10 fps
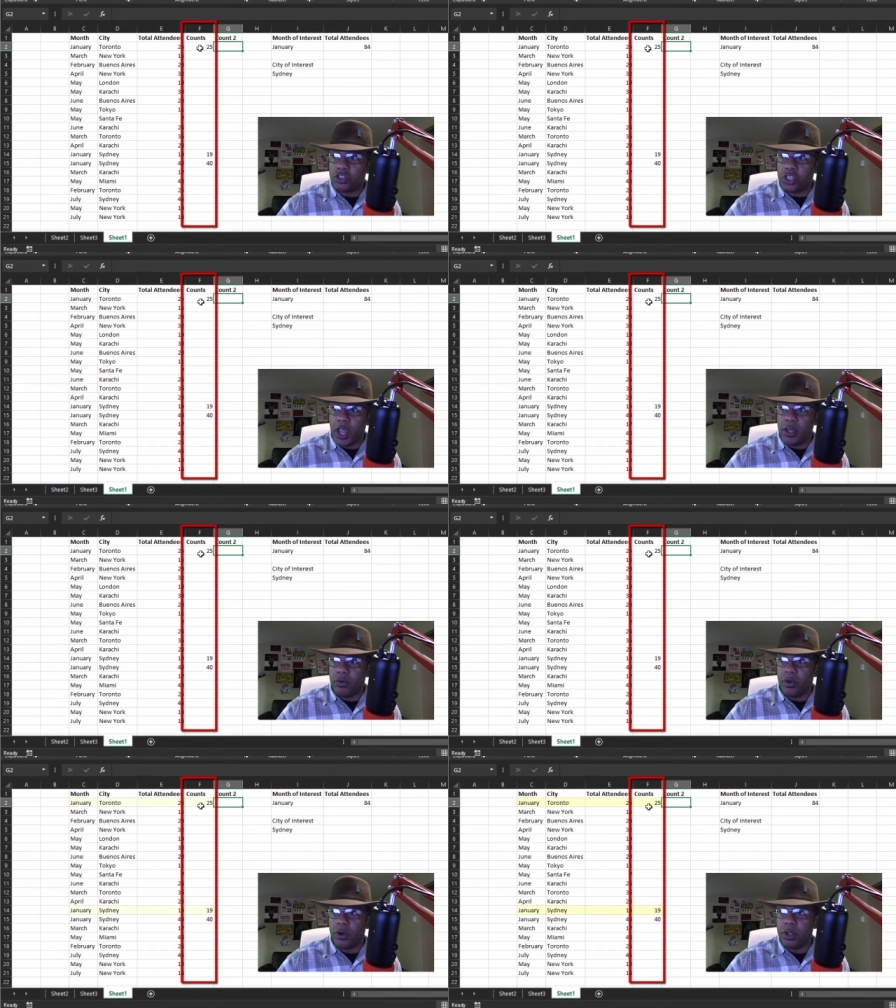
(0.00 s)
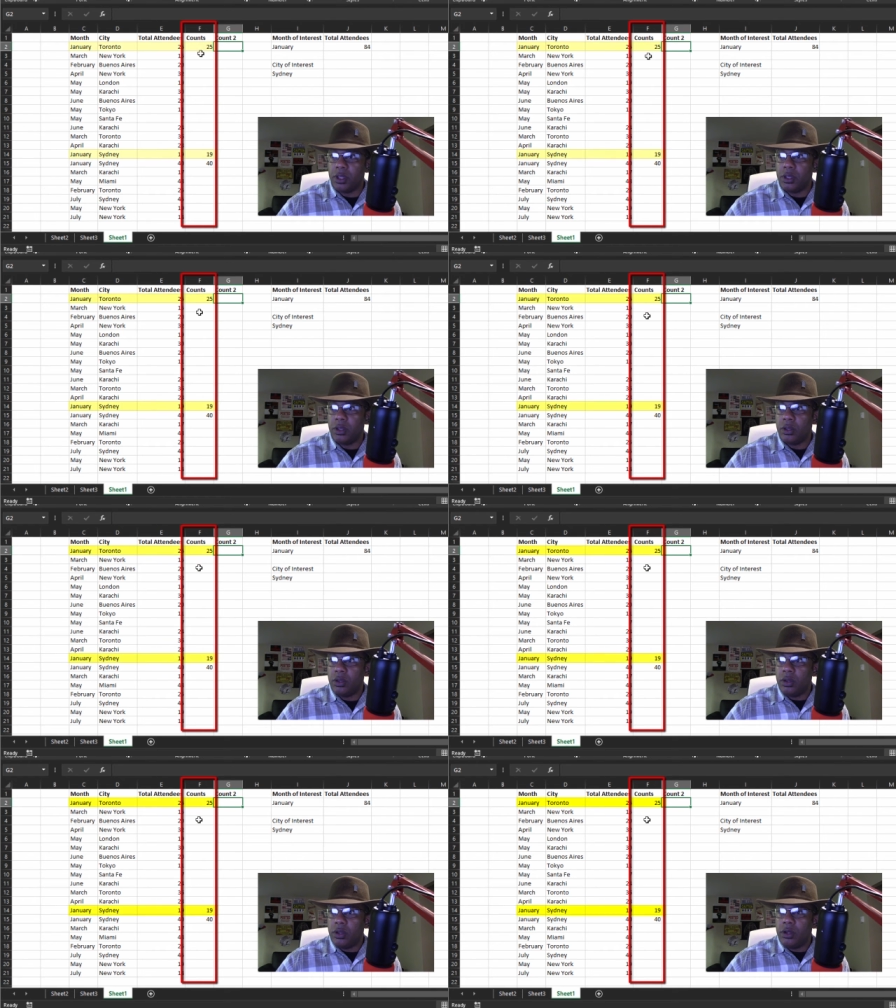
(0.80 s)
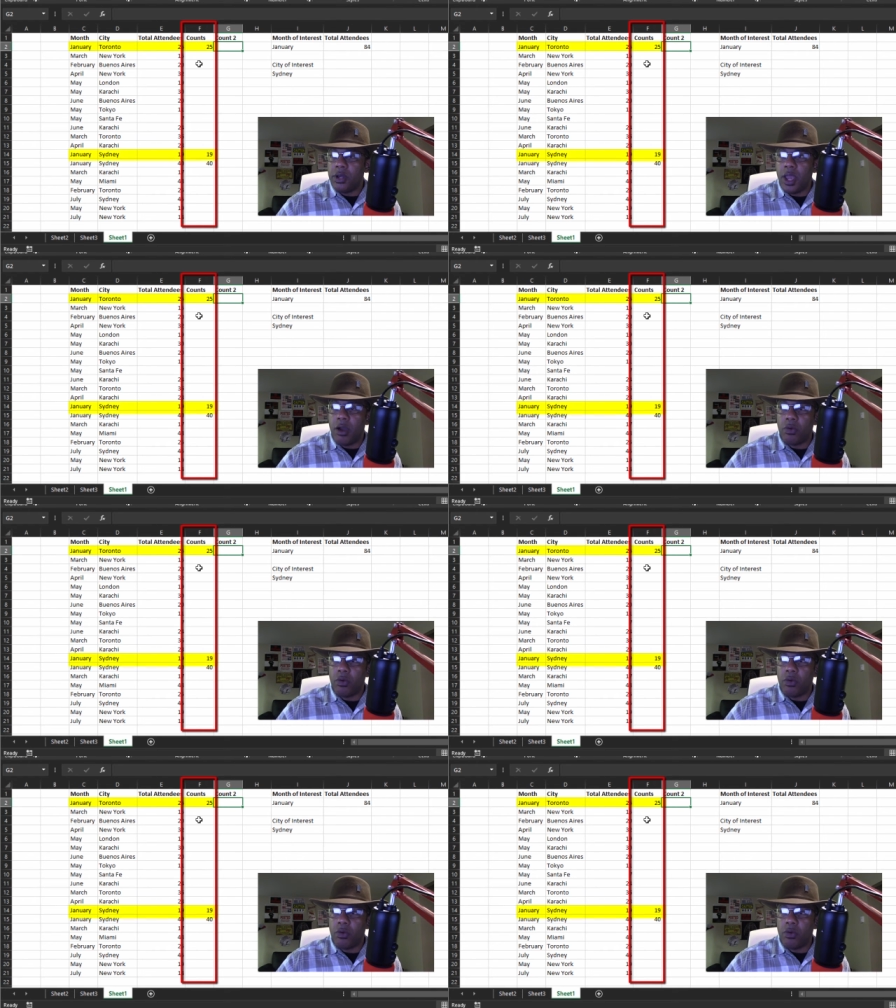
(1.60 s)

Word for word: January. Now